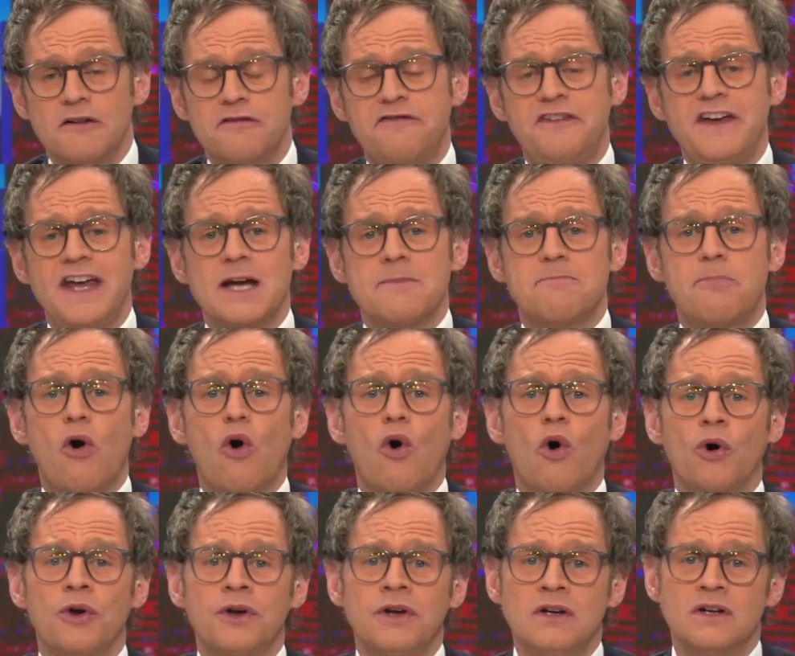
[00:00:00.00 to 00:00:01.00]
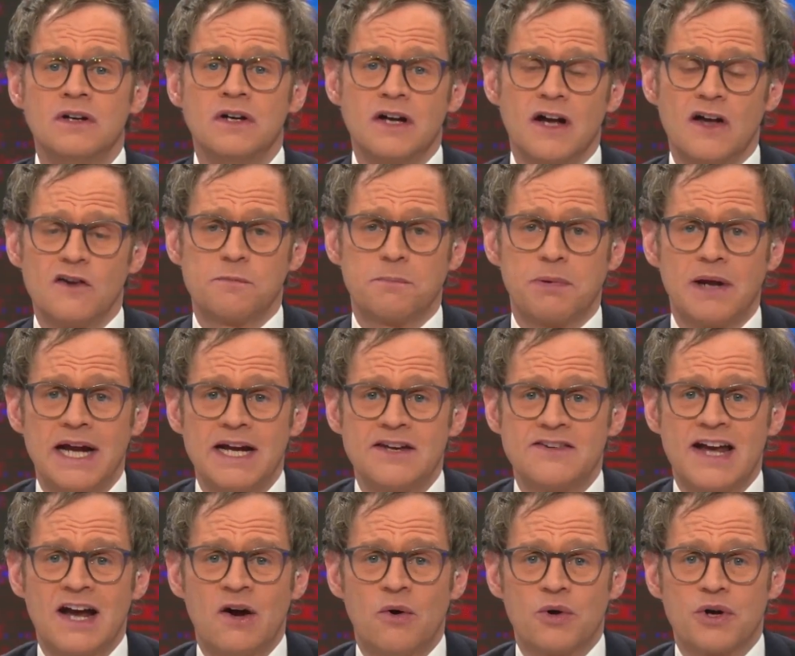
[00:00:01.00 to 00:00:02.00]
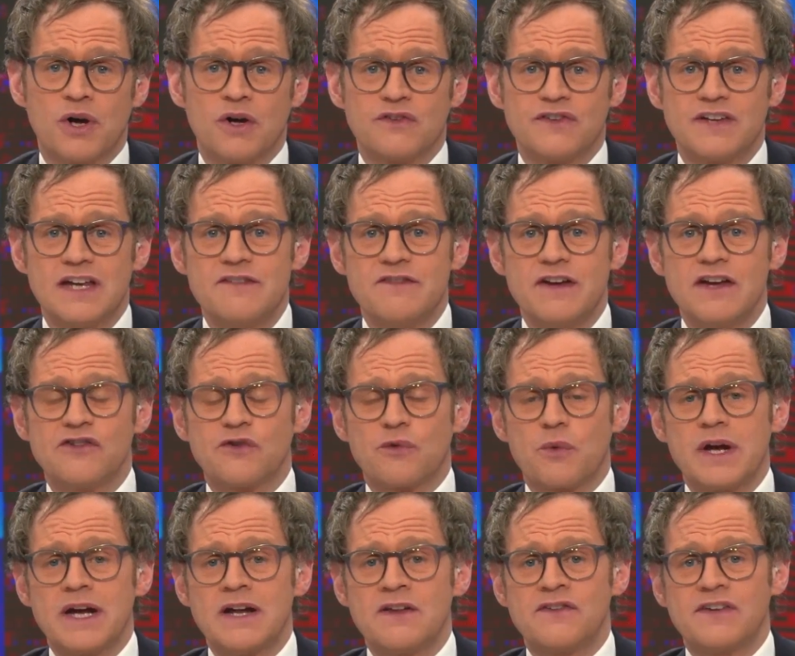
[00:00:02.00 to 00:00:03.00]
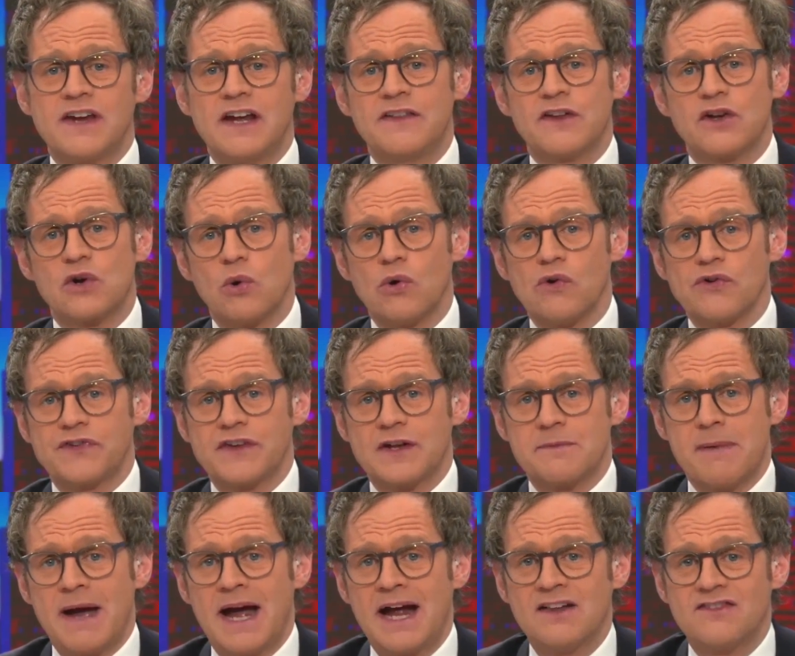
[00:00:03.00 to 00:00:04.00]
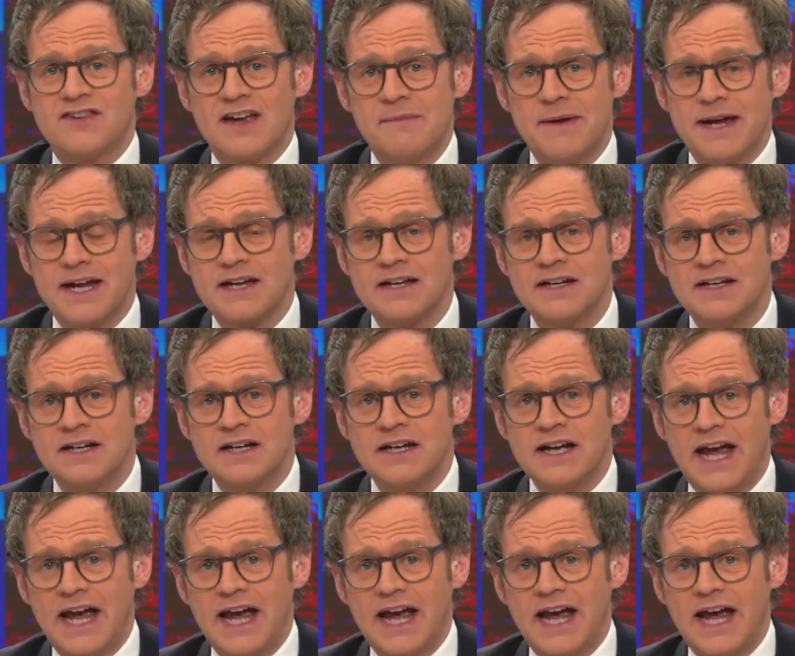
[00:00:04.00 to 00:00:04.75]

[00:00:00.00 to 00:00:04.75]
Fear porn has played out on our TV screens in the course of the pandemic